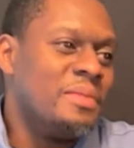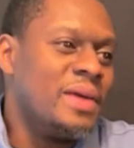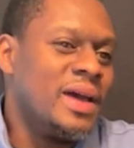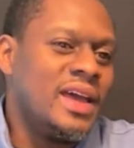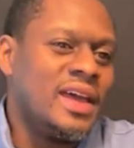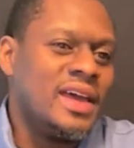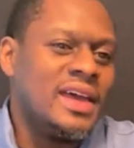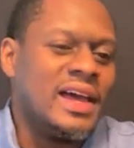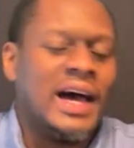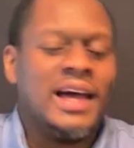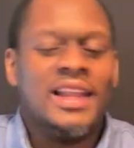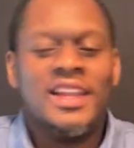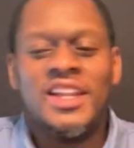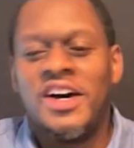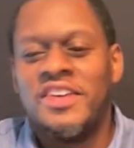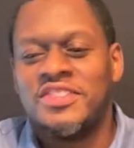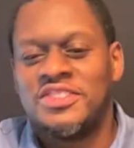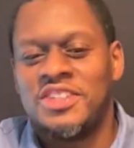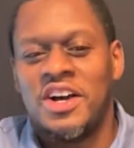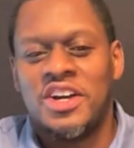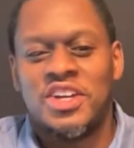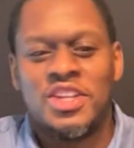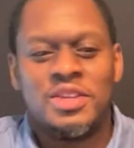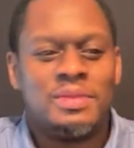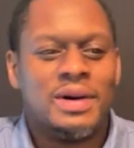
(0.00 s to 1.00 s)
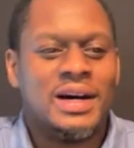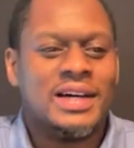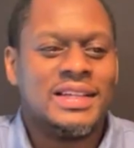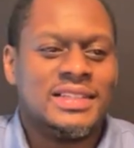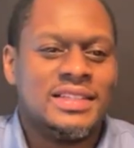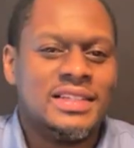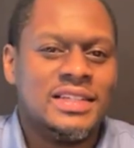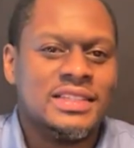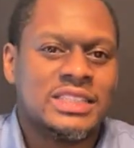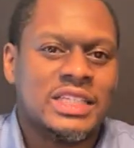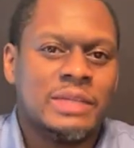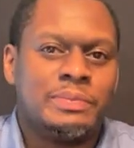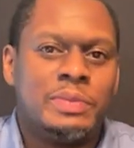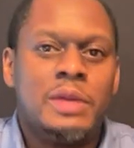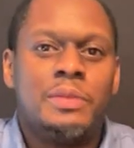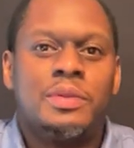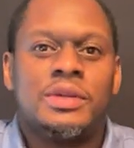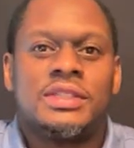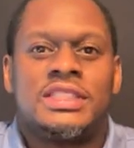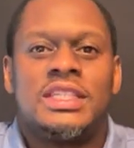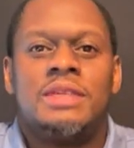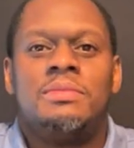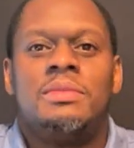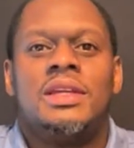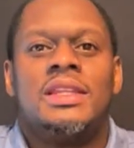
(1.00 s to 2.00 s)
Man, I love talking about this. People
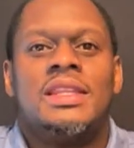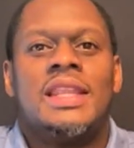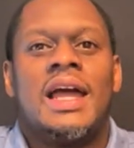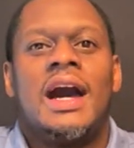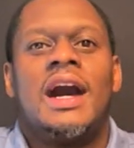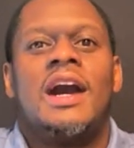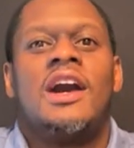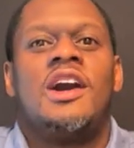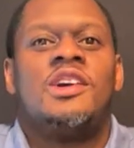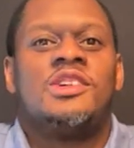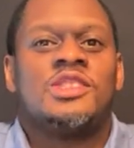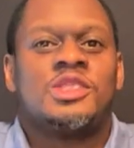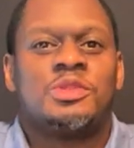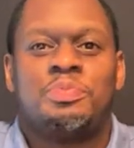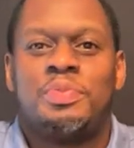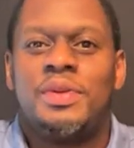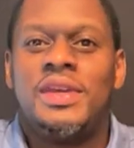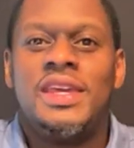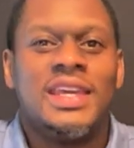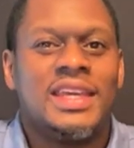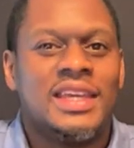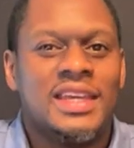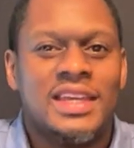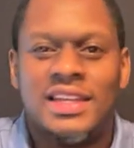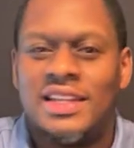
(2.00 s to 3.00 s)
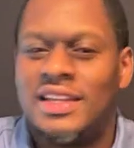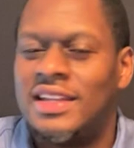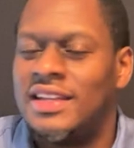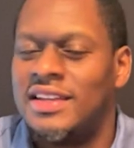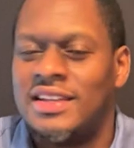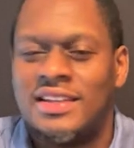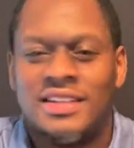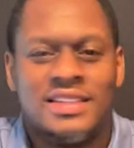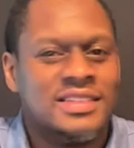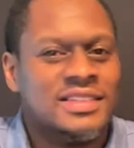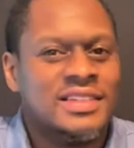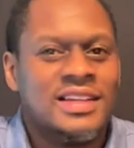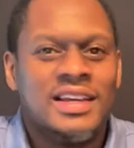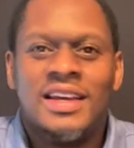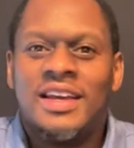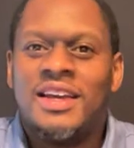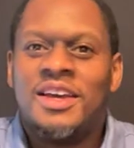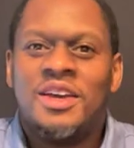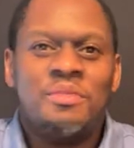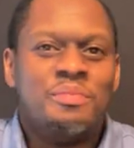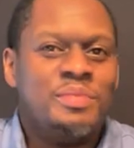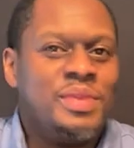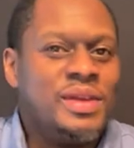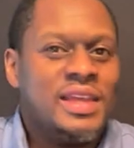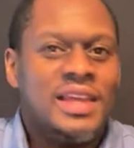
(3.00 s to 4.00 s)
see me now speaking and
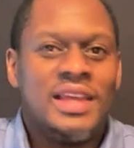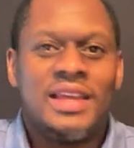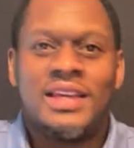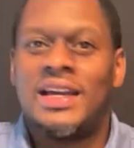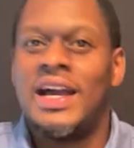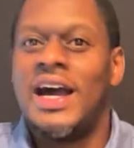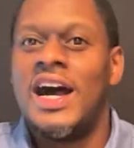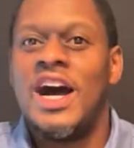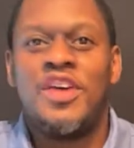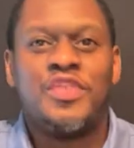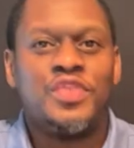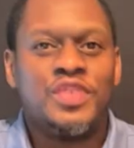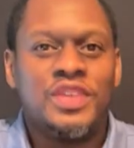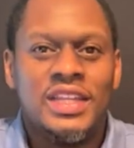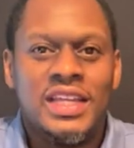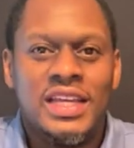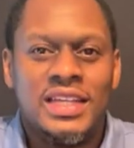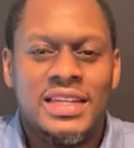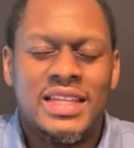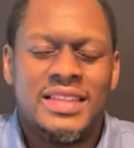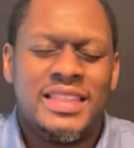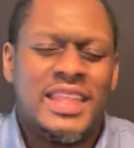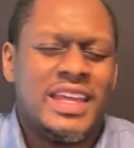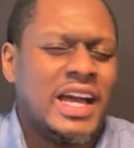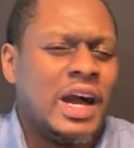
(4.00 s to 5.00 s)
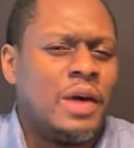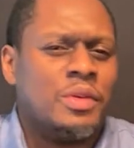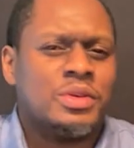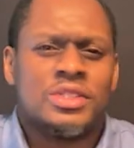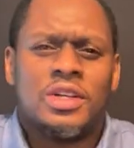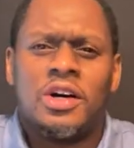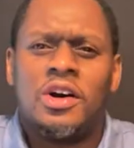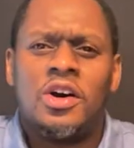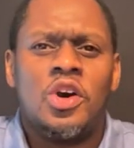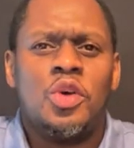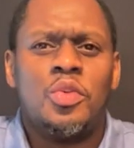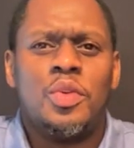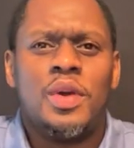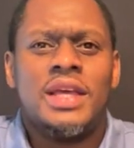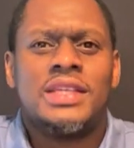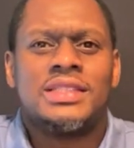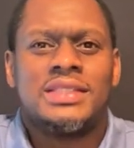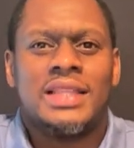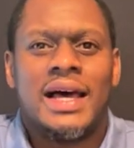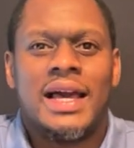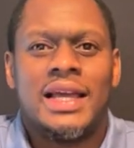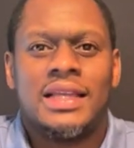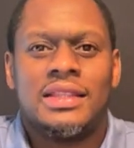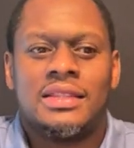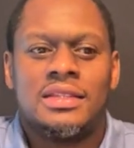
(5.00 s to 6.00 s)
being confident. They think I was always
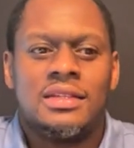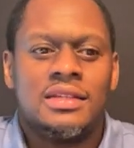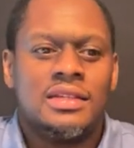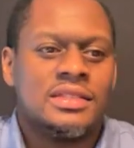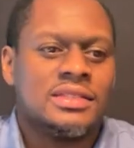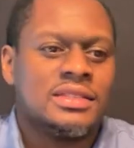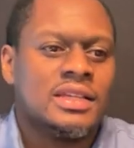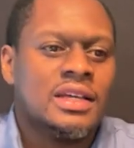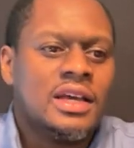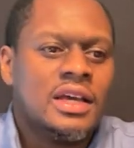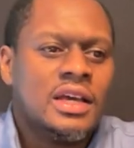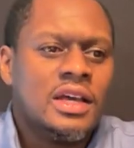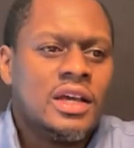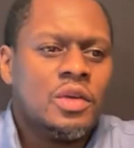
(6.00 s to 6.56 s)
like this.